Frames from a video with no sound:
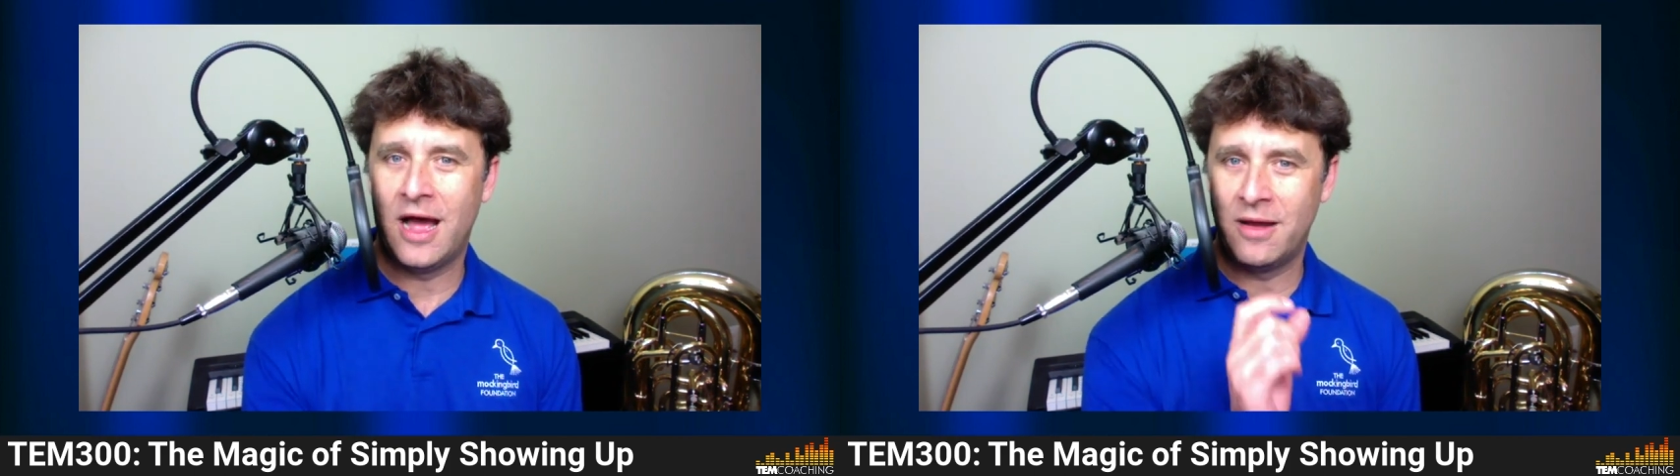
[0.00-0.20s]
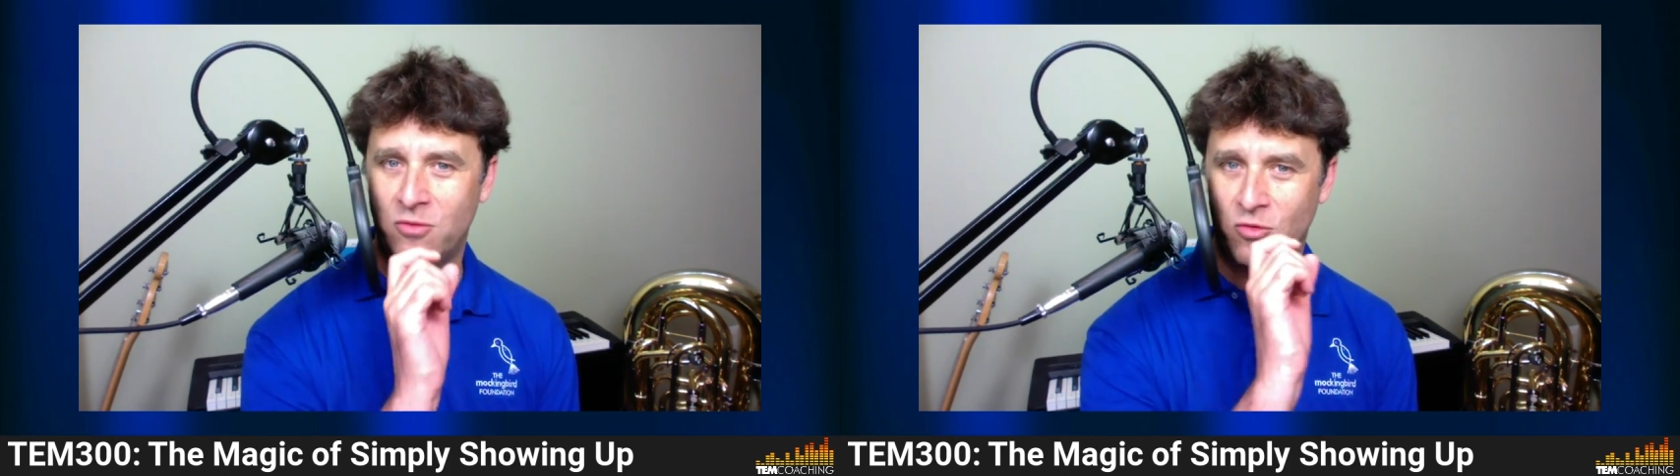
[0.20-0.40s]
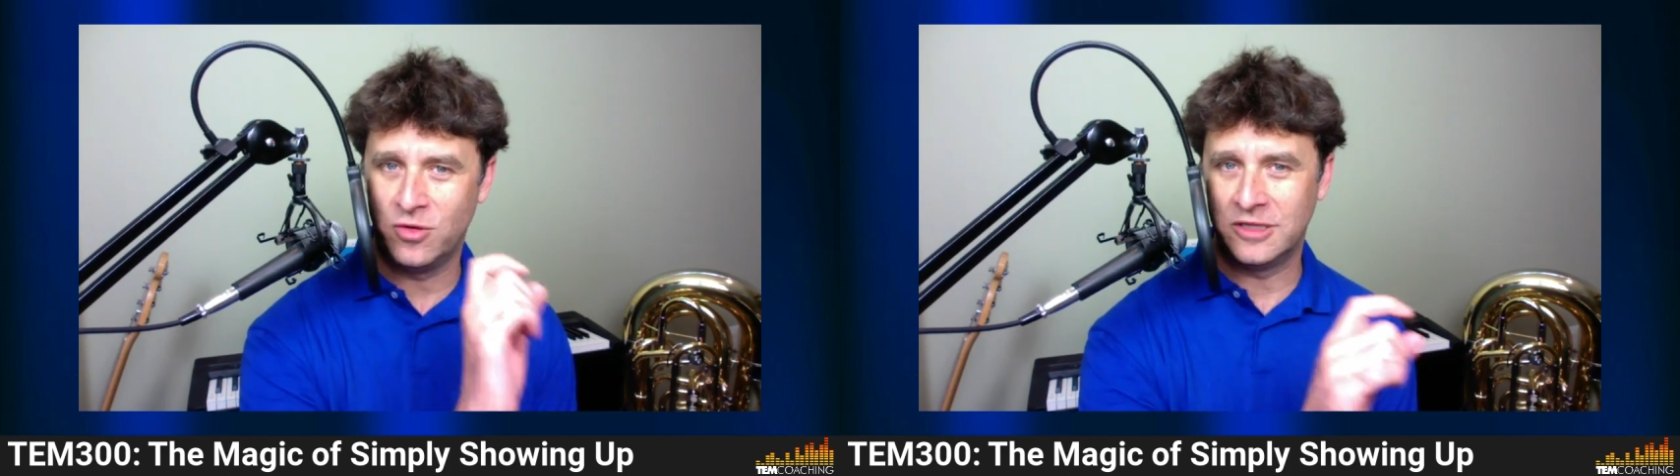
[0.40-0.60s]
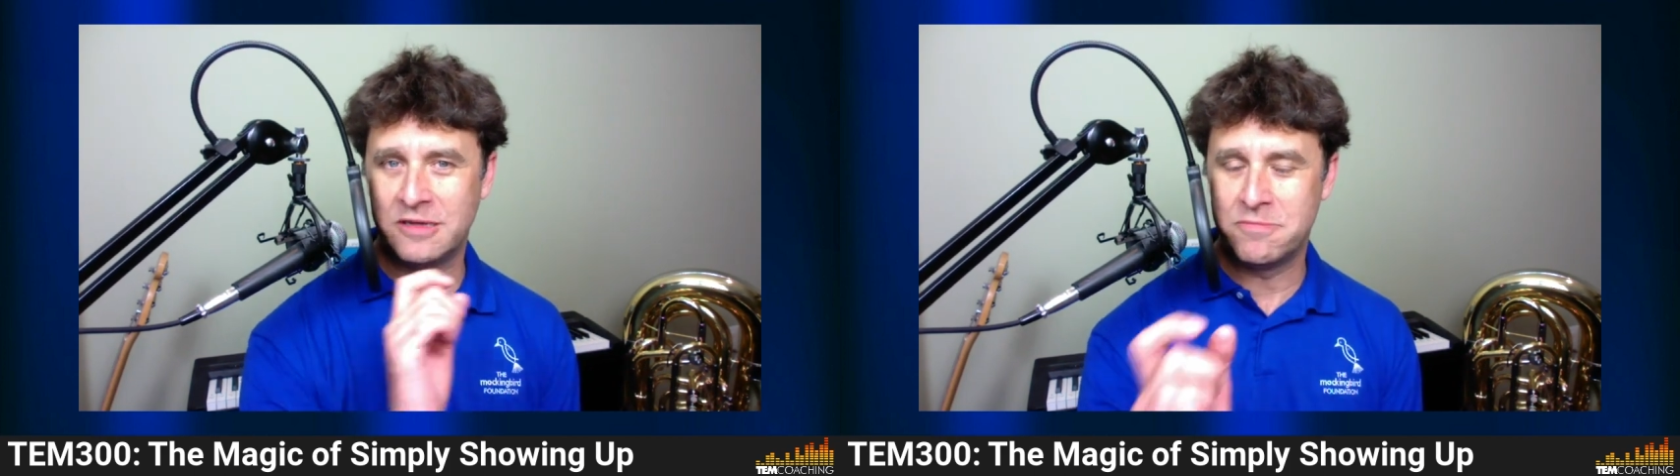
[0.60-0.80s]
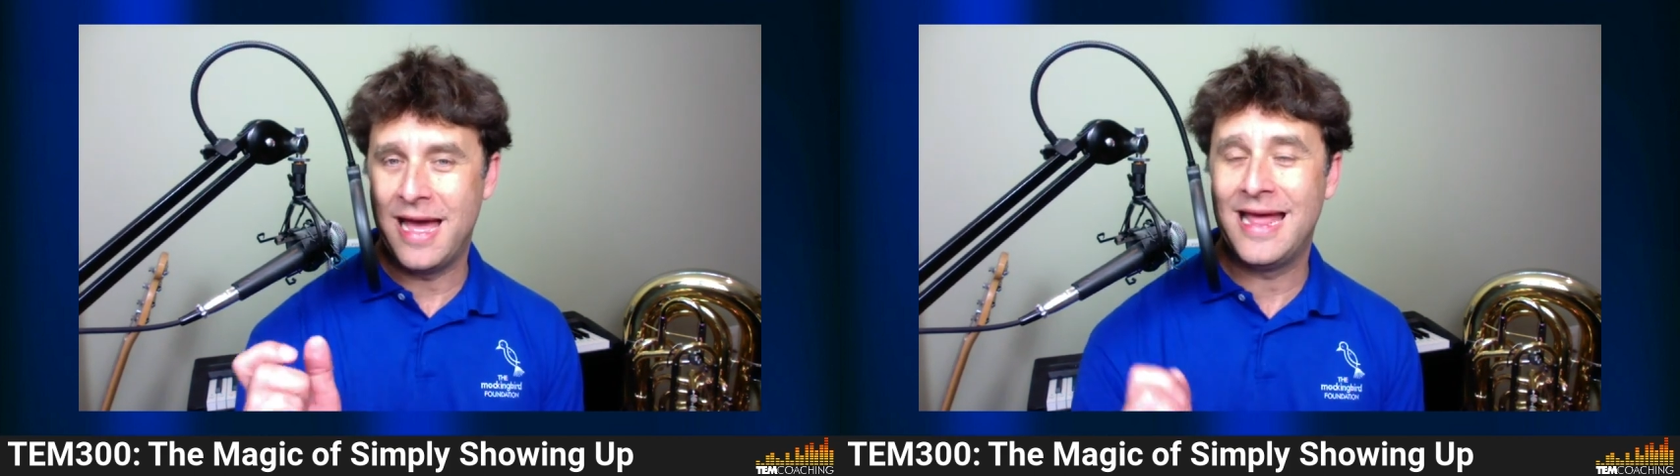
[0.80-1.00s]
I'm
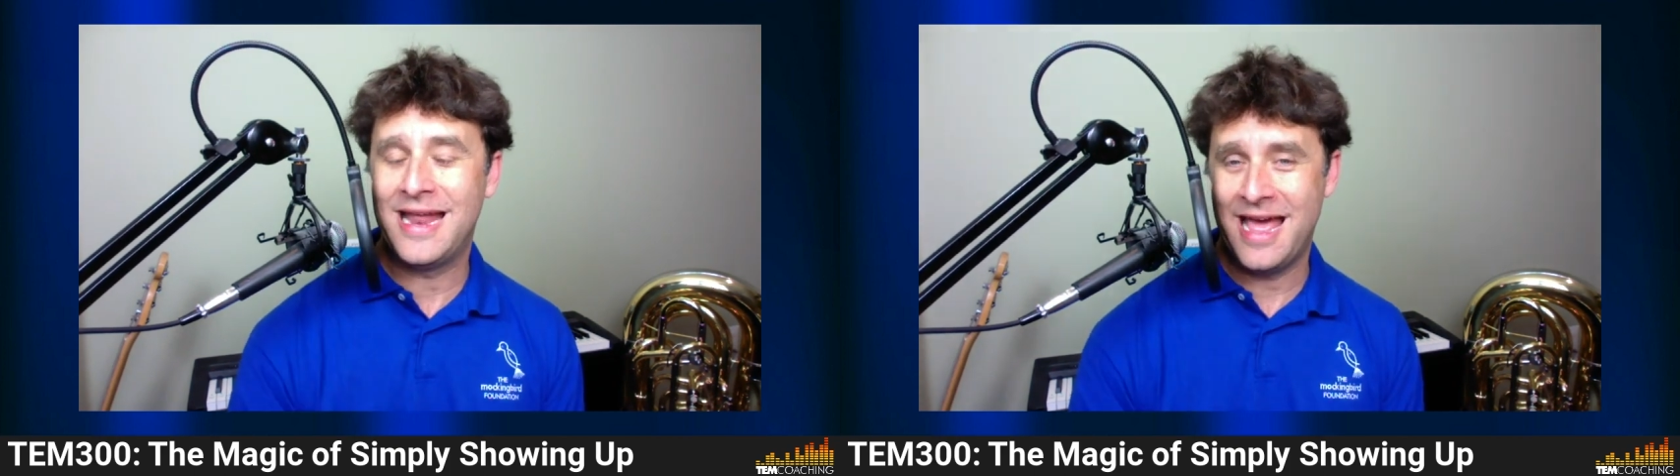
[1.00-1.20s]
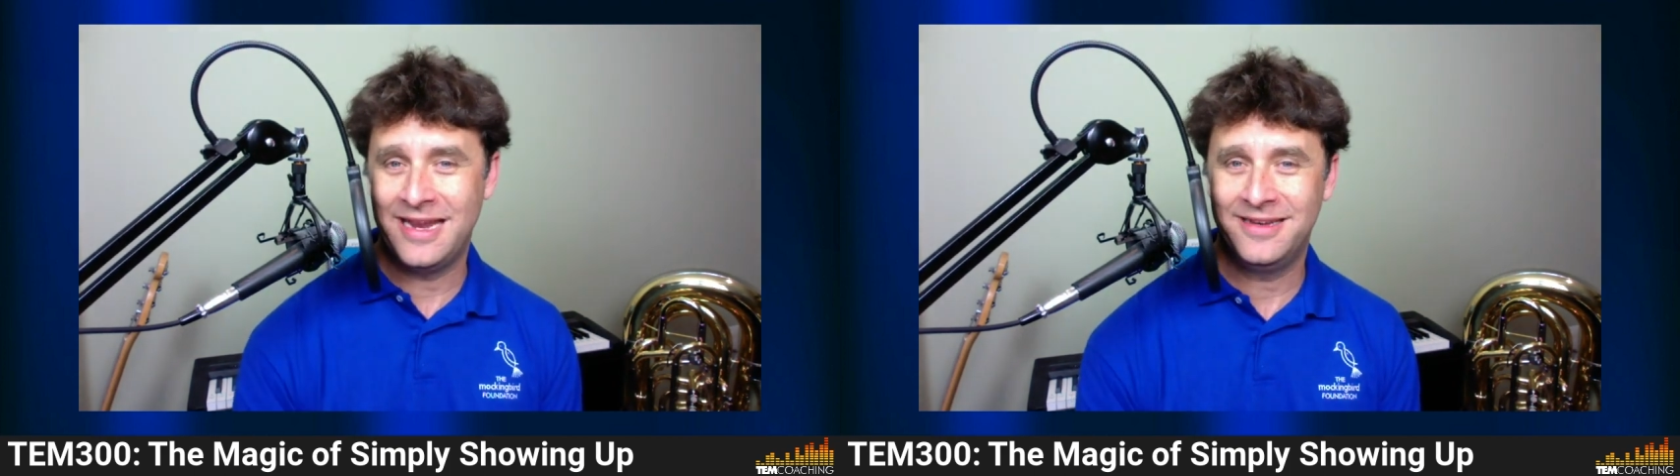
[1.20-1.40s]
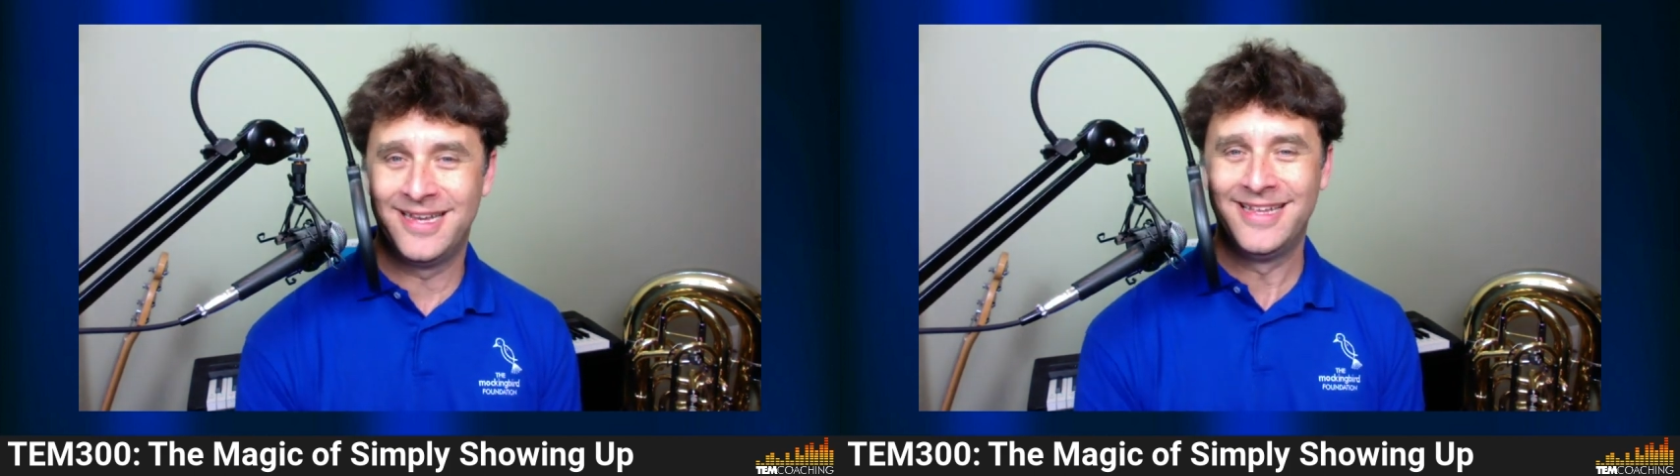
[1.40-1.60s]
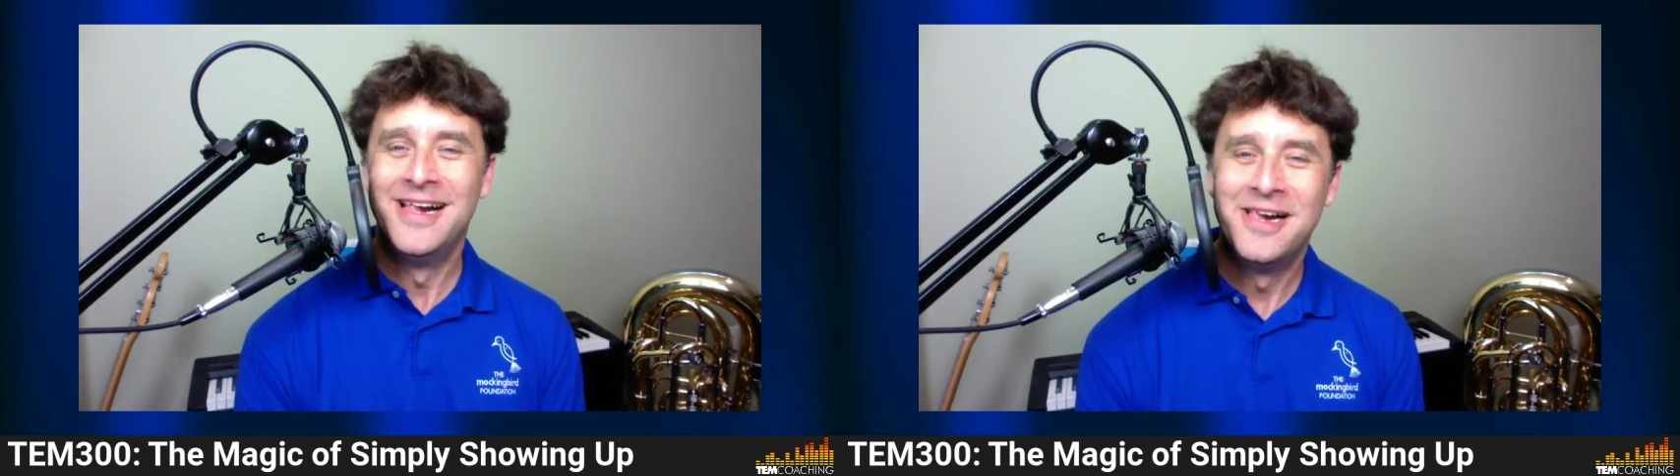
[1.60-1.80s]
really bad at it,"